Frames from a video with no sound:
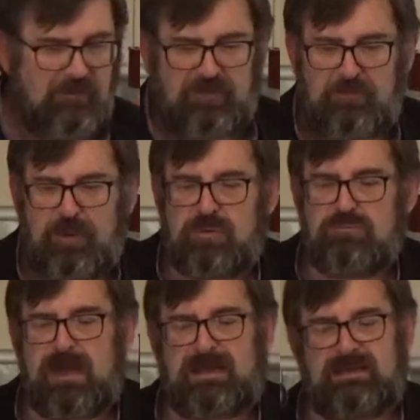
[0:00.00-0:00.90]
from
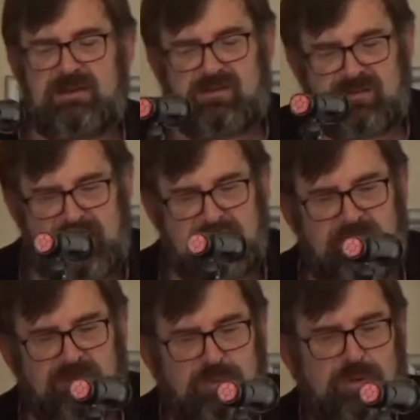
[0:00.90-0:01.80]
whom many
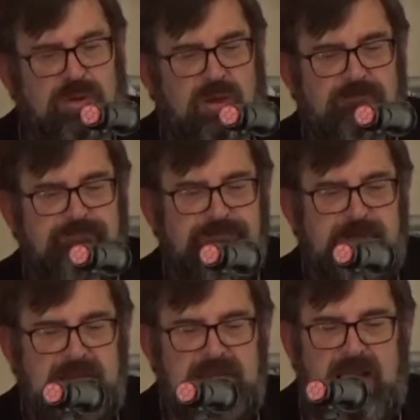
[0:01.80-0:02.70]
descendants would come,
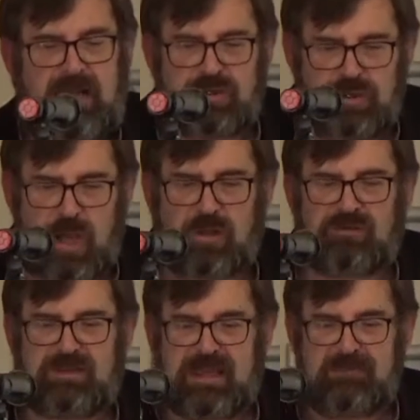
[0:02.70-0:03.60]
and
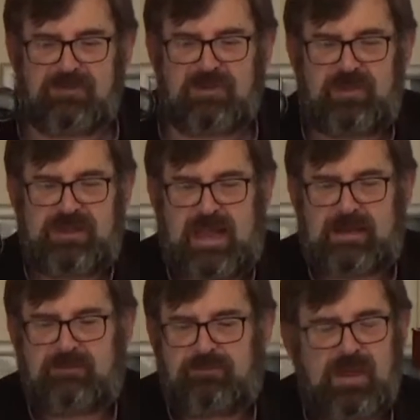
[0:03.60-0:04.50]
God's gift of a
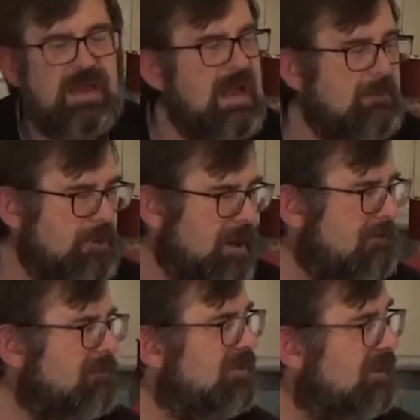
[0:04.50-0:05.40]
land for
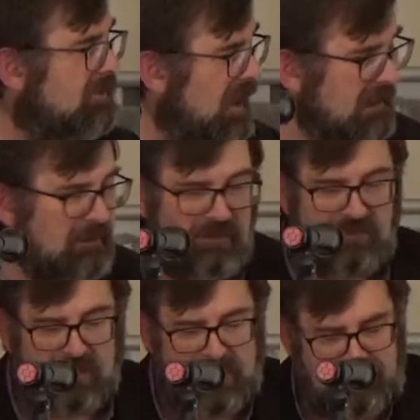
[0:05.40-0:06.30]
Abraham's descendants
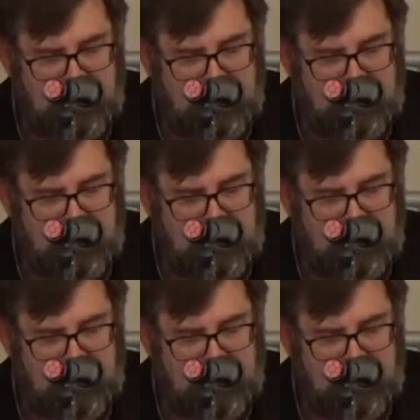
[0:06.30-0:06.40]
to live